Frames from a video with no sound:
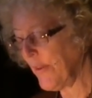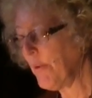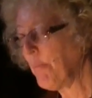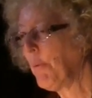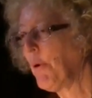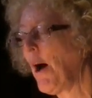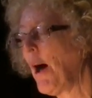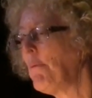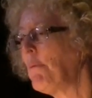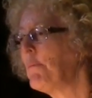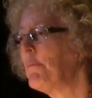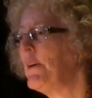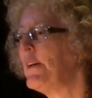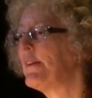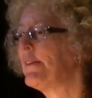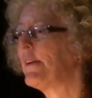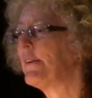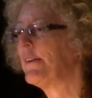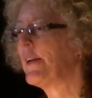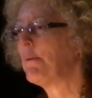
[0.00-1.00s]
The problem
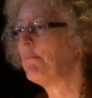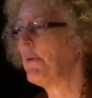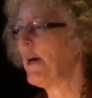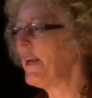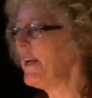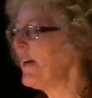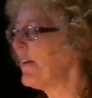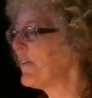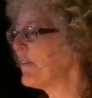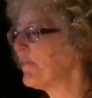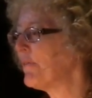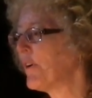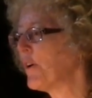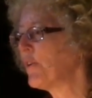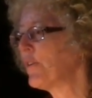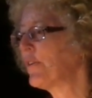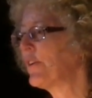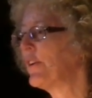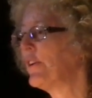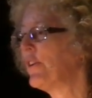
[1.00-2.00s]
is that many of the
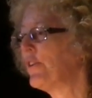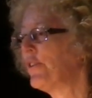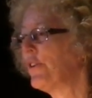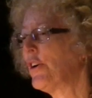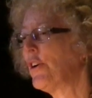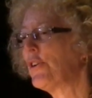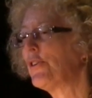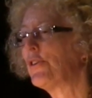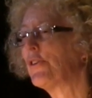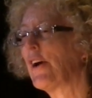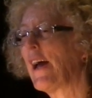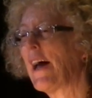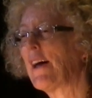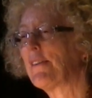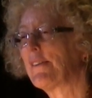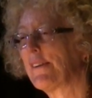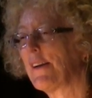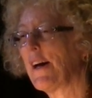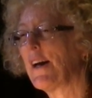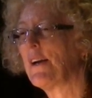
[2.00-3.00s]
folks in the church are
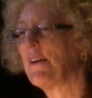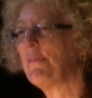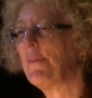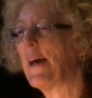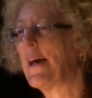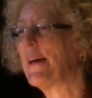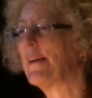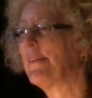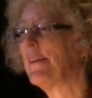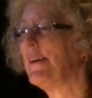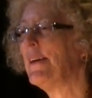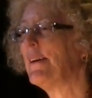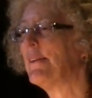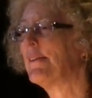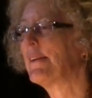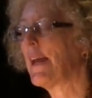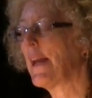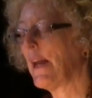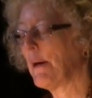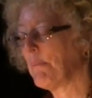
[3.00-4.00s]
outside of
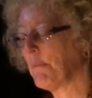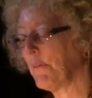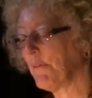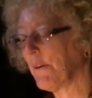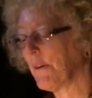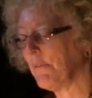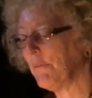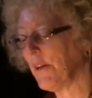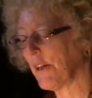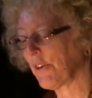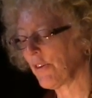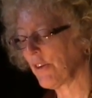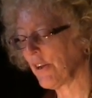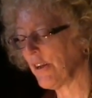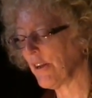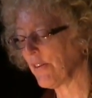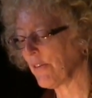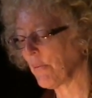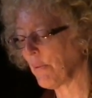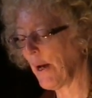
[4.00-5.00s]
his camp of
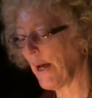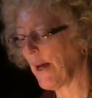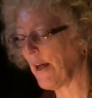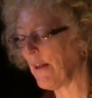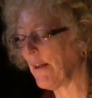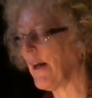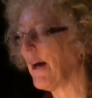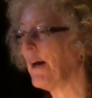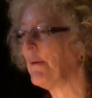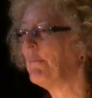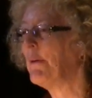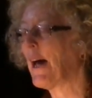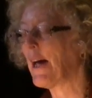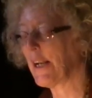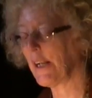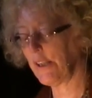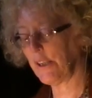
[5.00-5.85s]
conviction as well. I'm not